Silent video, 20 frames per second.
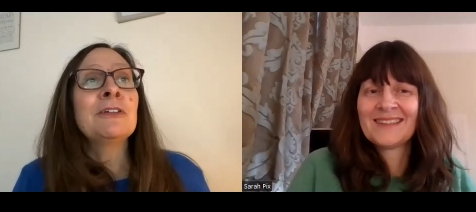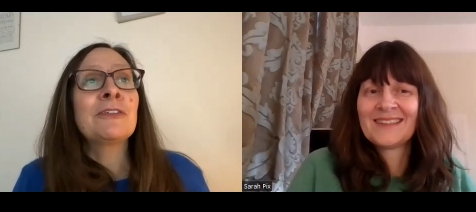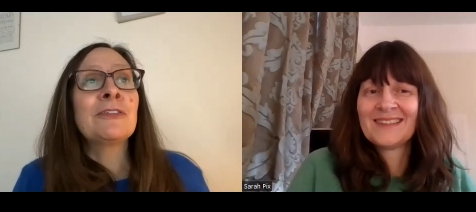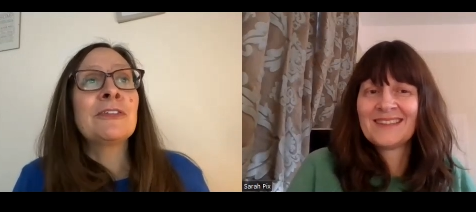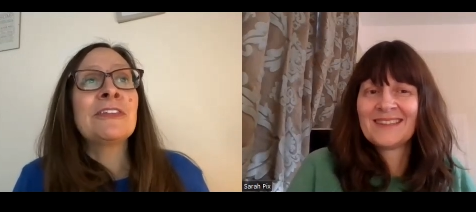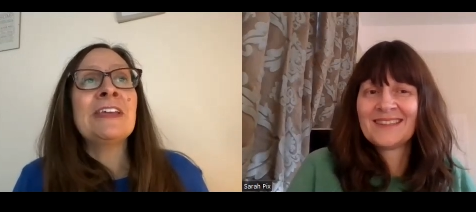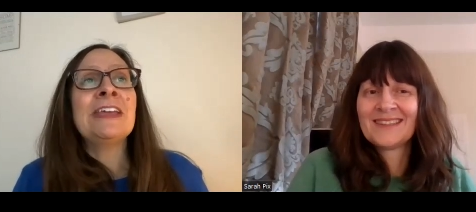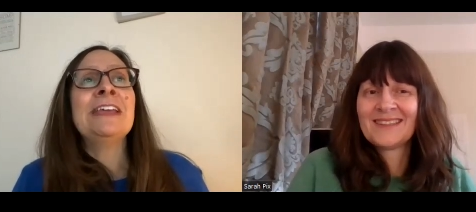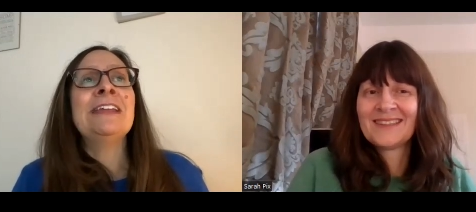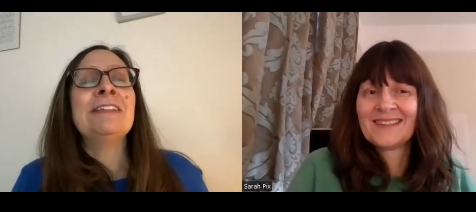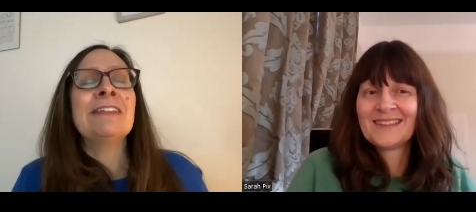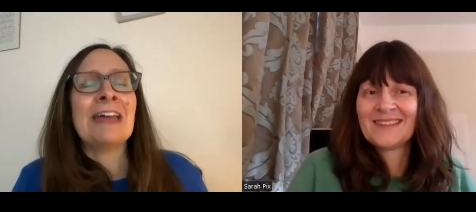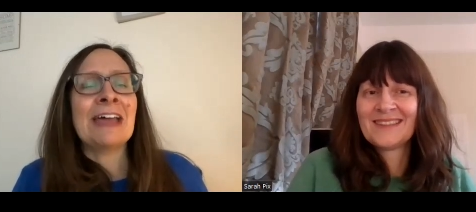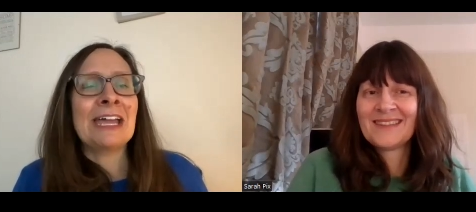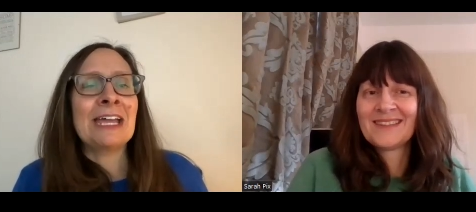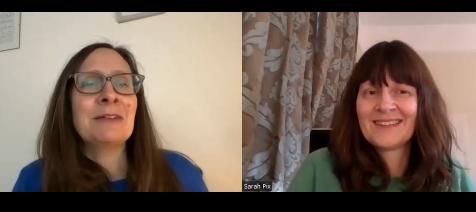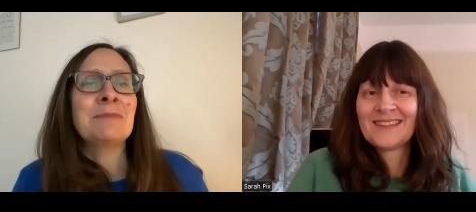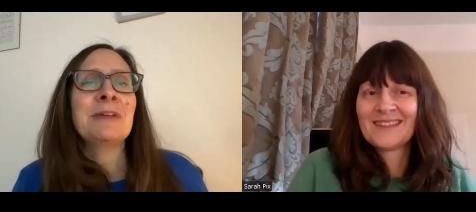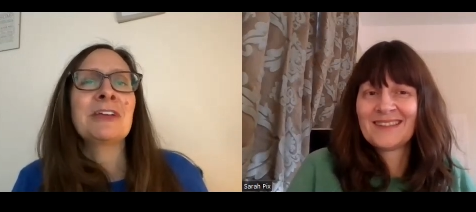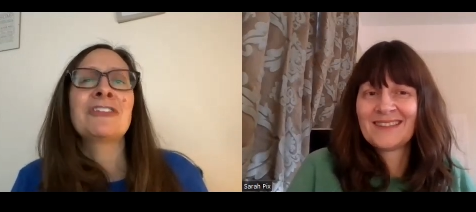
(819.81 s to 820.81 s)
Speaker 1: have seen
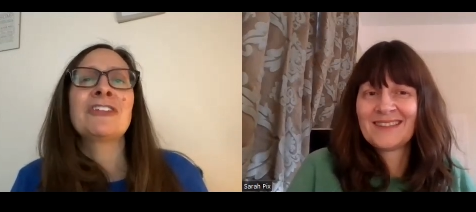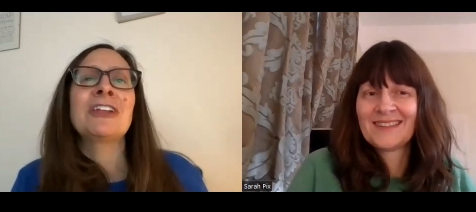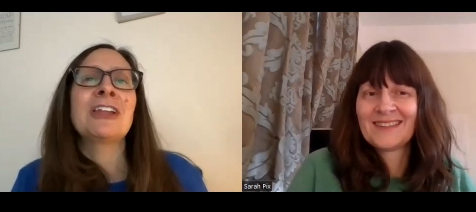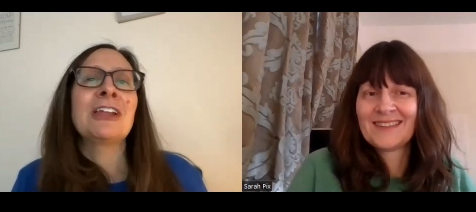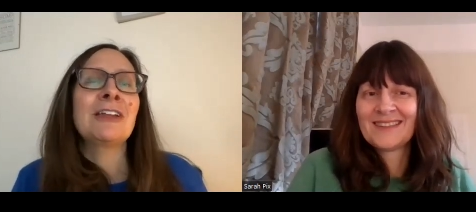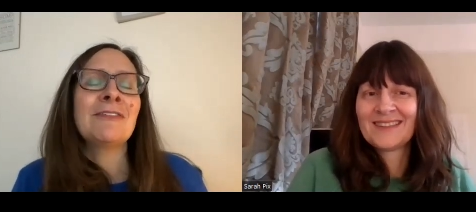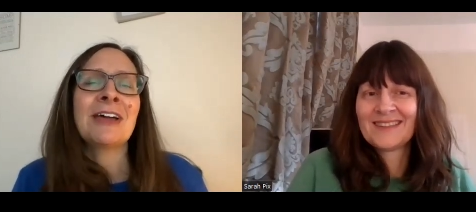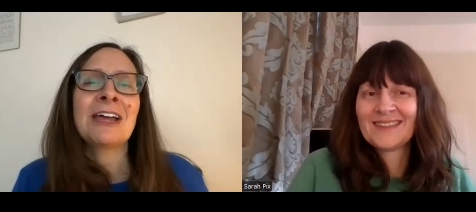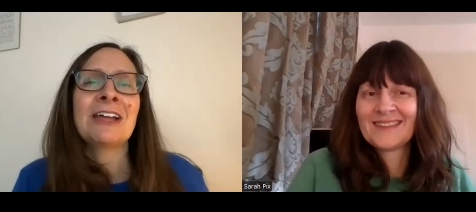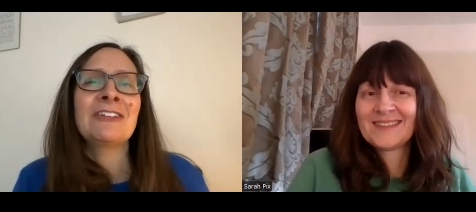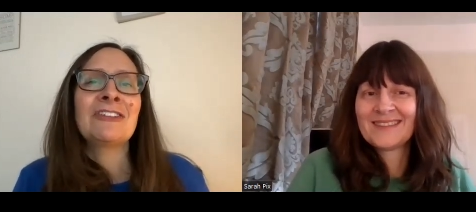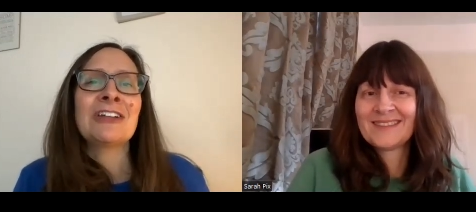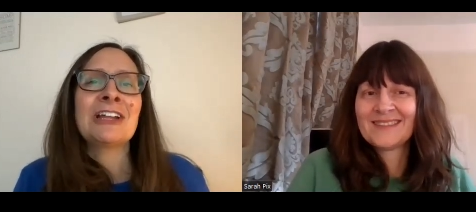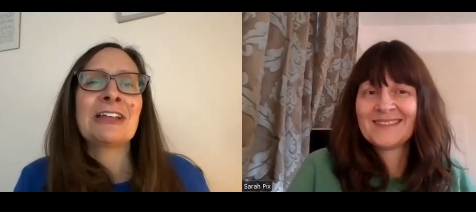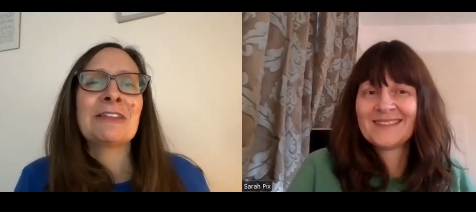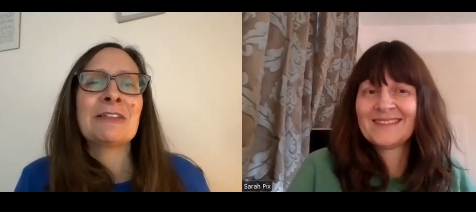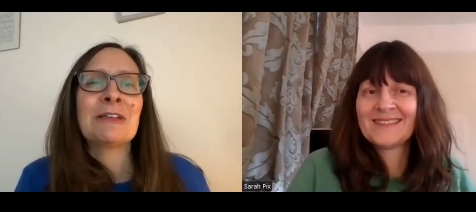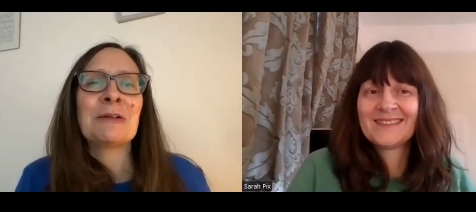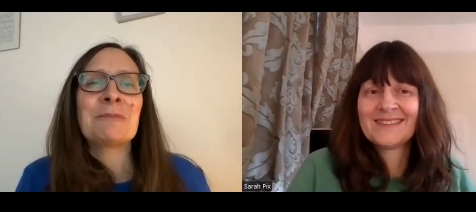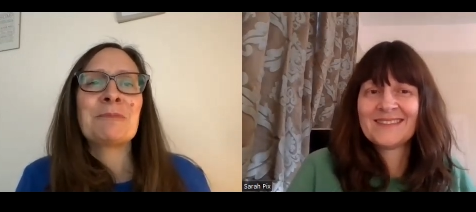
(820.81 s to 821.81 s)
that in mission and
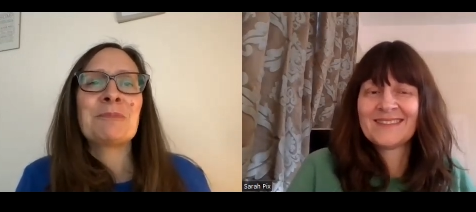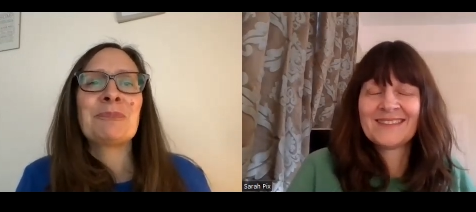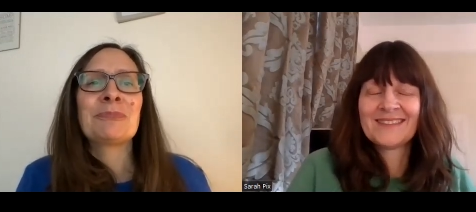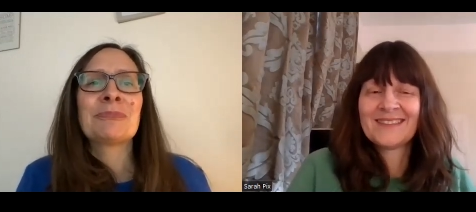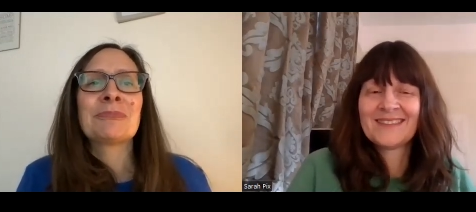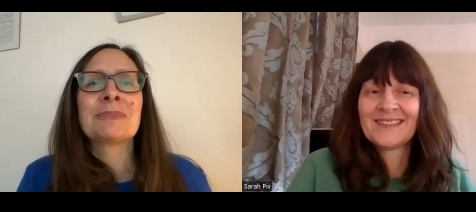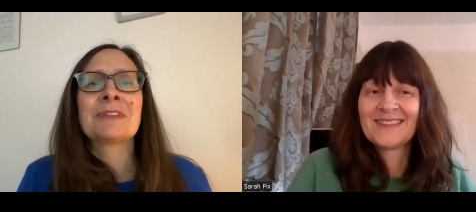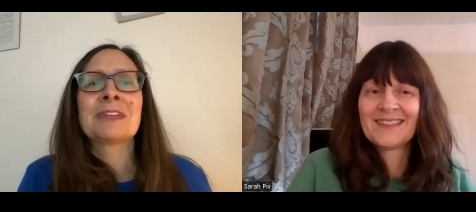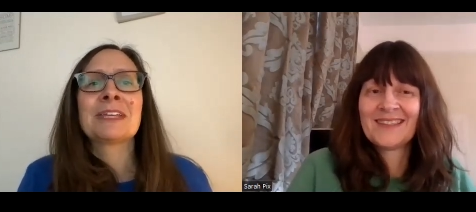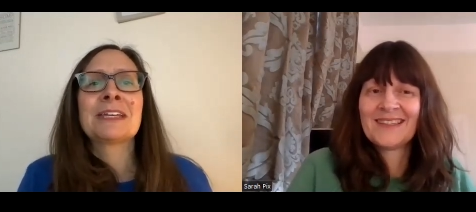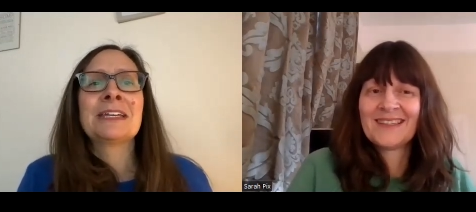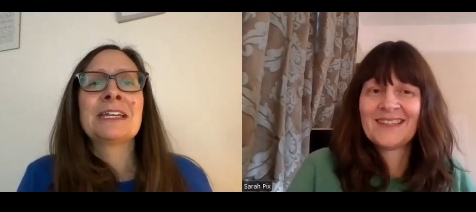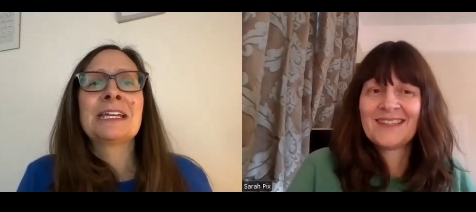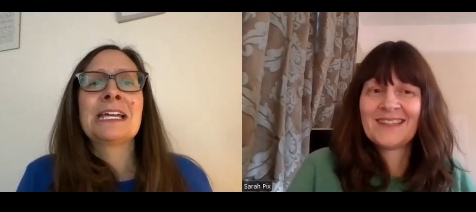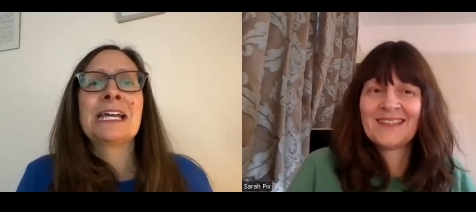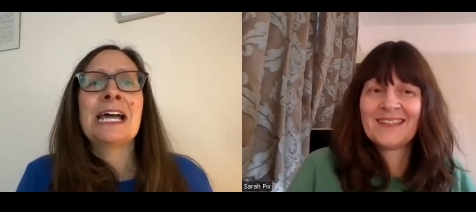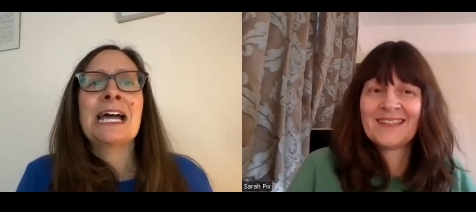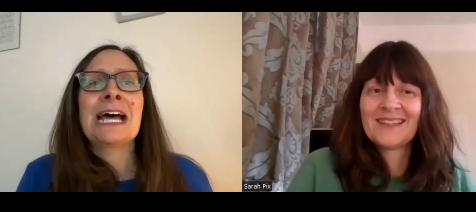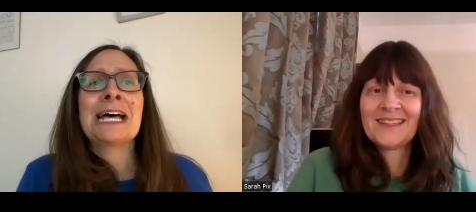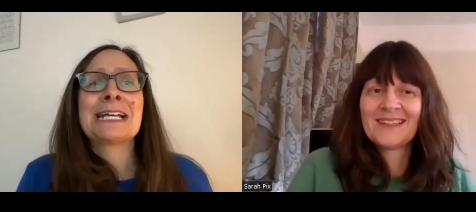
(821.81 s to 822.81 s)
evangelism
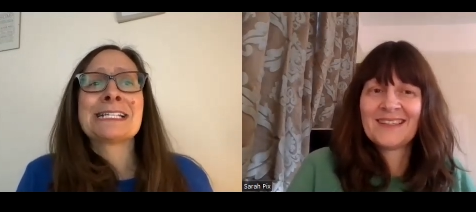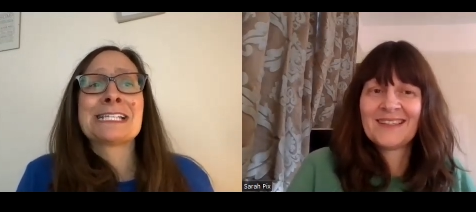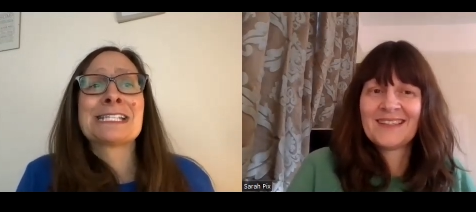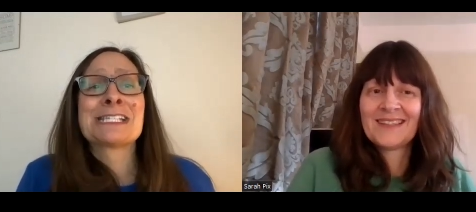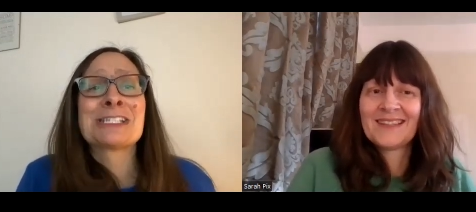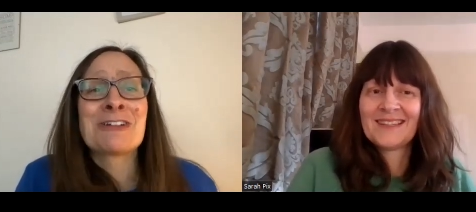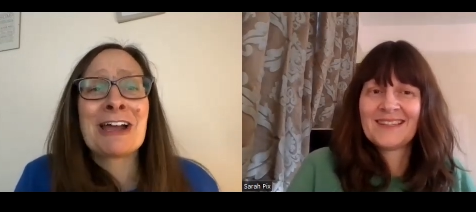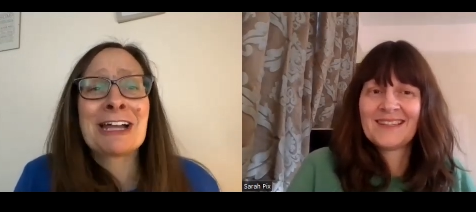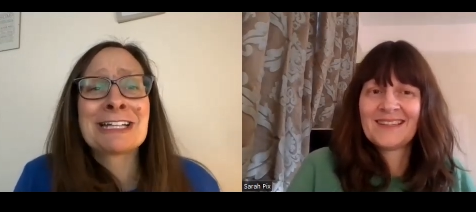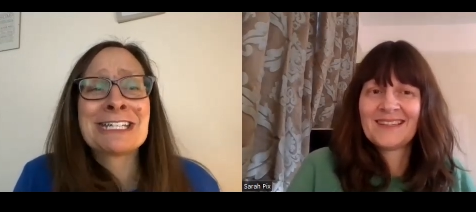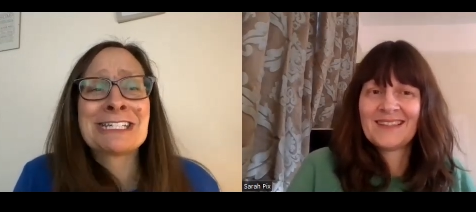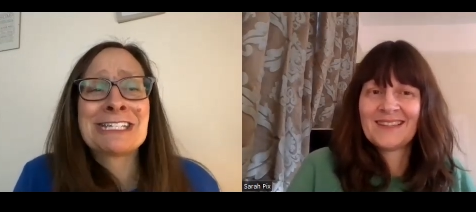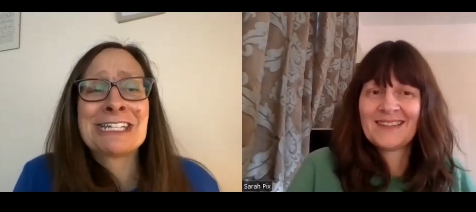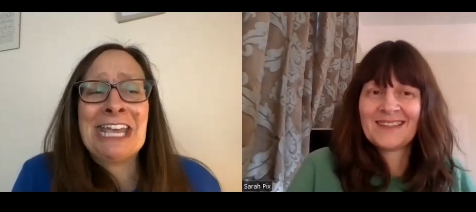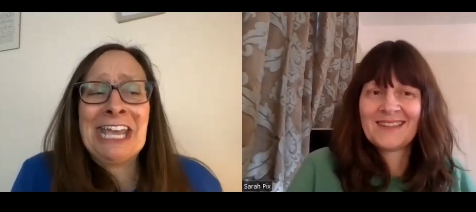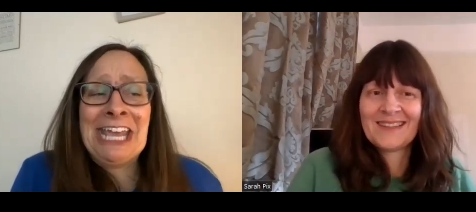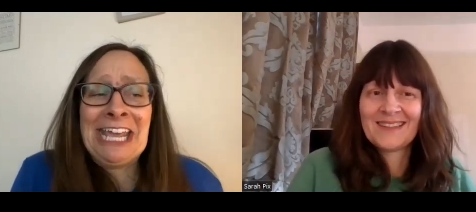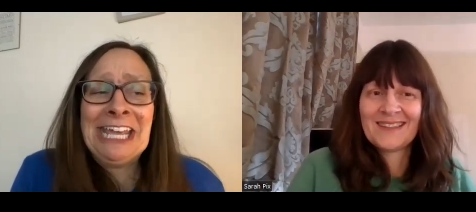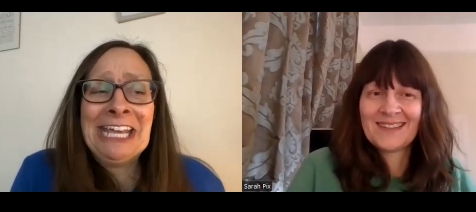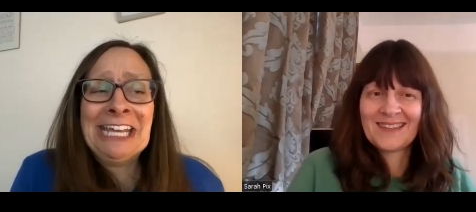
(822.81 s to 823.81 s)
as a
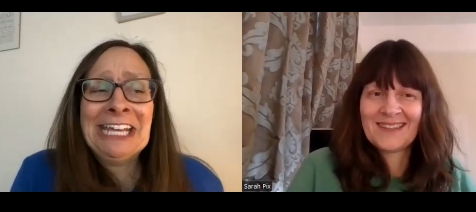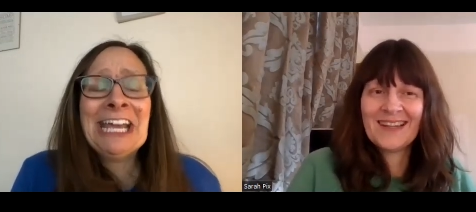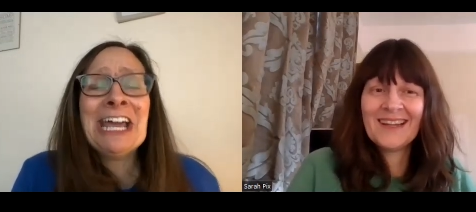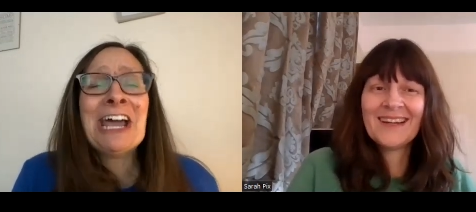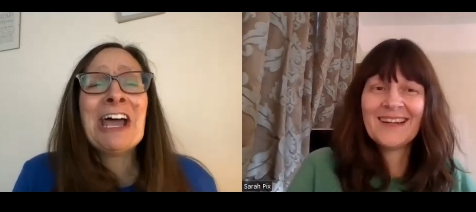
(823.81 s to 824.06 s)
strategy.